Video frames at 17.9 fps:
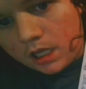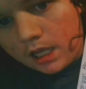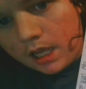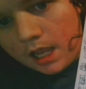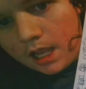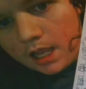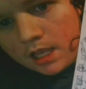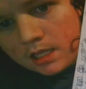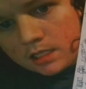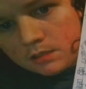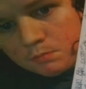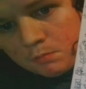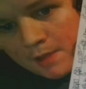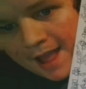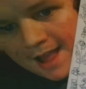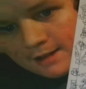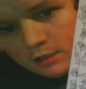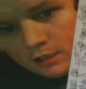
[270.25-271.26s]
It gets
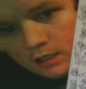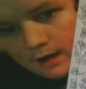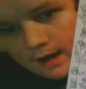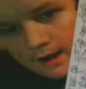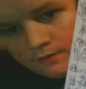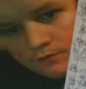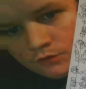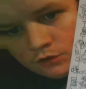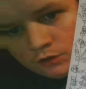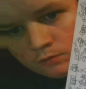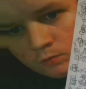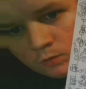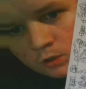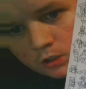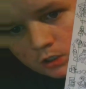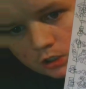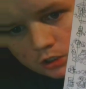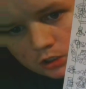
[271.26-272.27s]
better
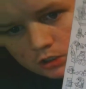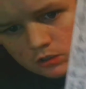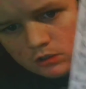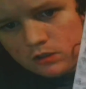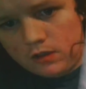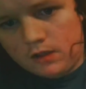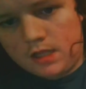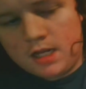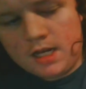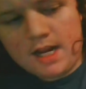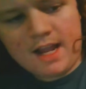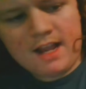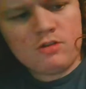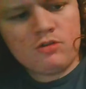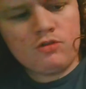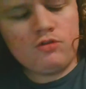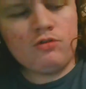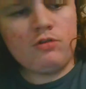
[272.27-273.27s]
afterwards. The next